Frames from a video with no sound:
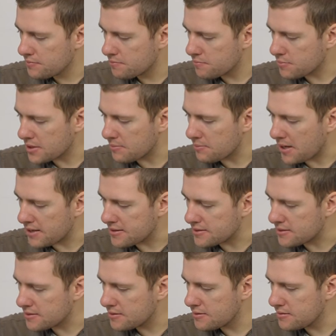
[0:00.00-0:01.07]

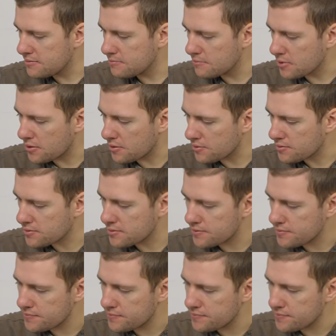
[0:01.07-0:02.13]
pre-painted blocks.
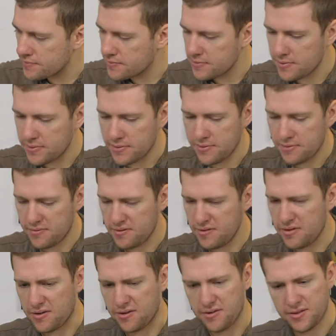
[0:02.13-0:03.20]

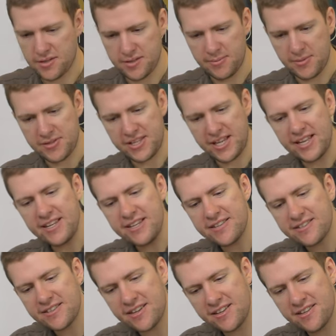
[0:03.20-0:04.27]
Oh, it's the most hideous
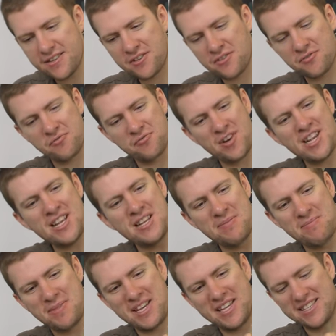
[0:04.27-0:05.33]
colour green
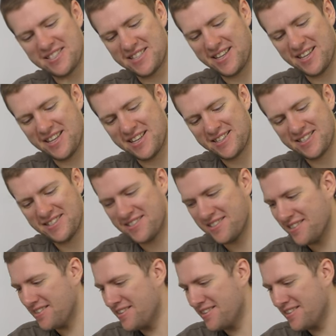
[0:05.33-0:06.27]
piece there. That's just,